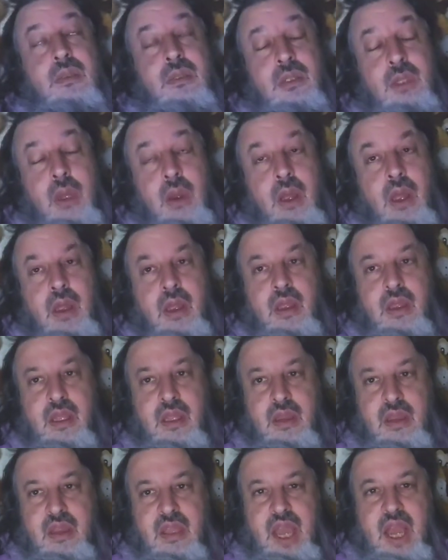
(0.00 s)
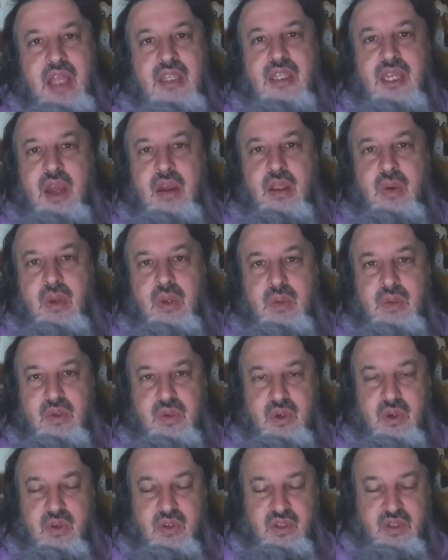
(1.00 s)
so uh, that's how you would
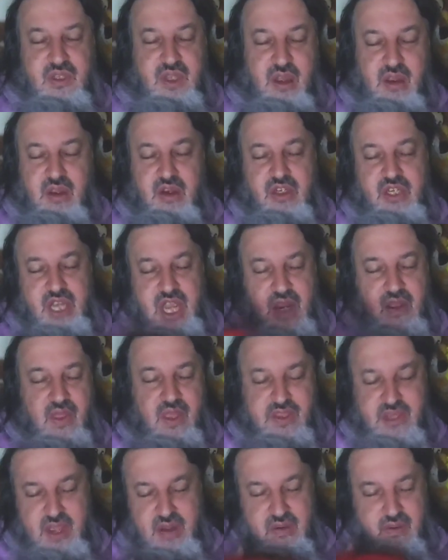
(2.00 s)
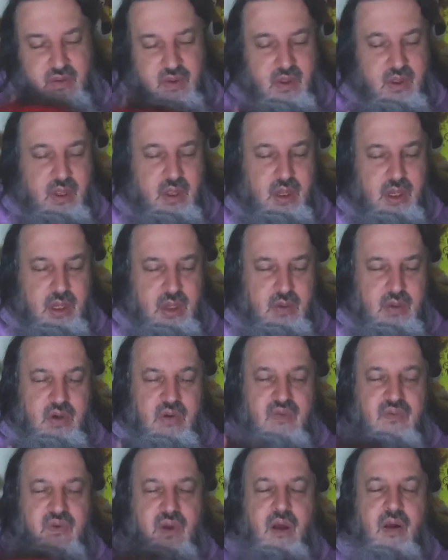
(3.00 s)
sort of sell your channel. That's how you
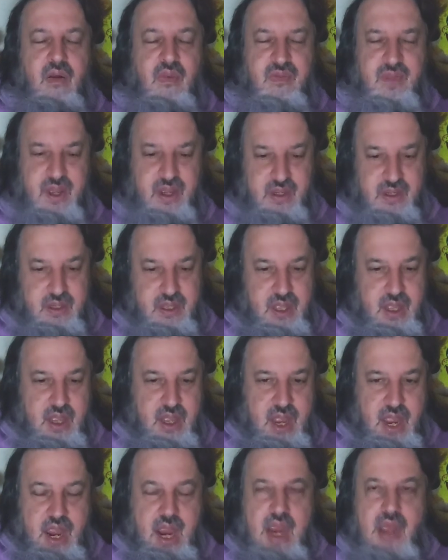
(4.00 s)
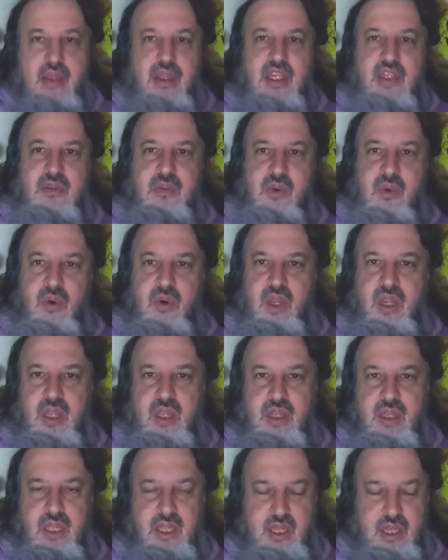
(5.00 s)
would evolve things. Allie's more
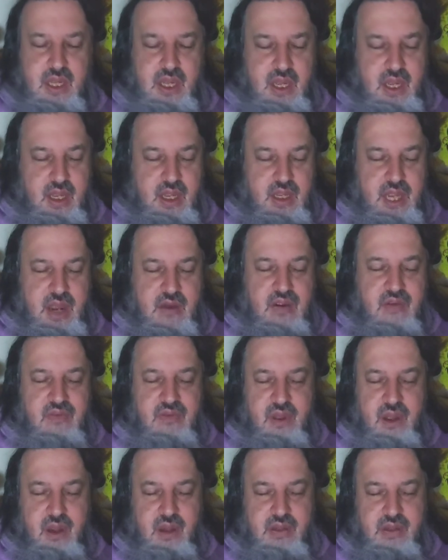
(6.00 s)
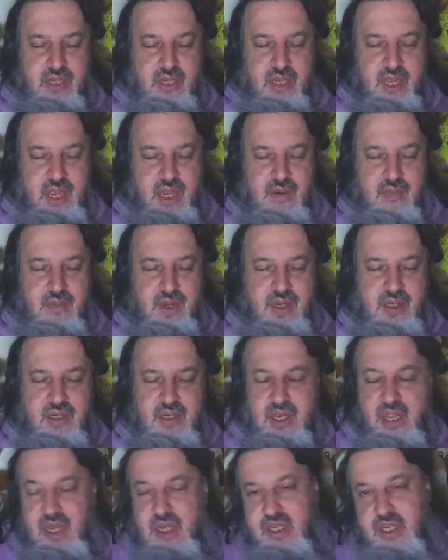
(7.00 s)
in the uh, YAWI vlogs again,
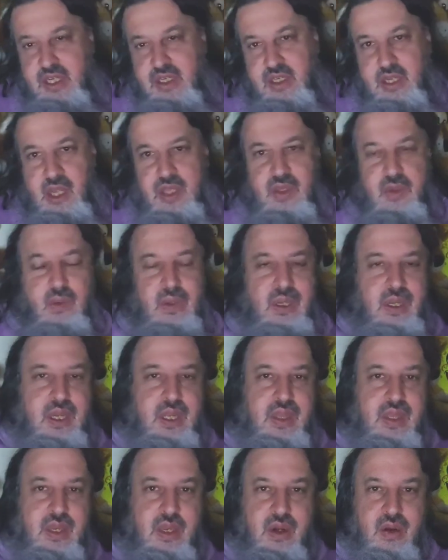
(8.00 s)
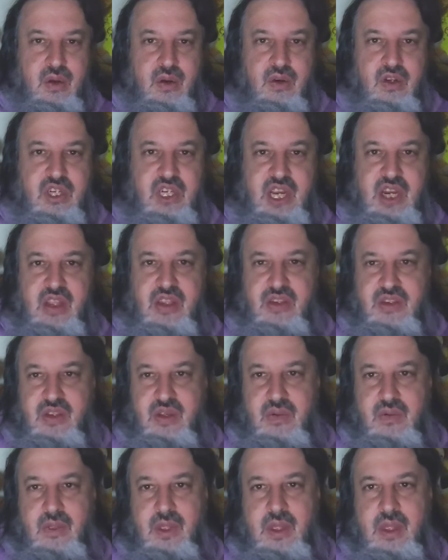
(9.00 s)
but again, she's not doing anything on her own channel,
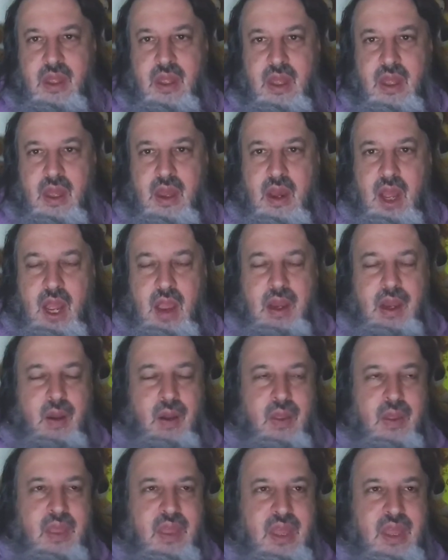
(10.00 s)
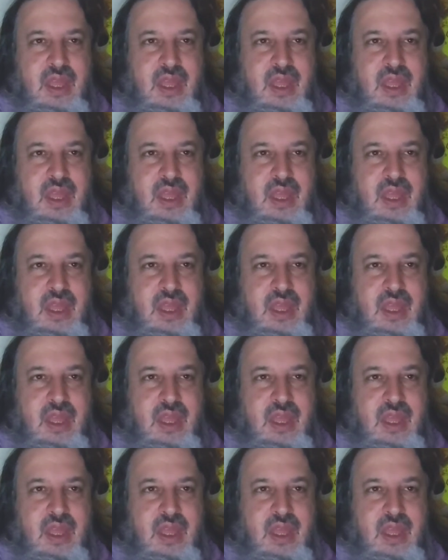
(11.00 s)
so. I know,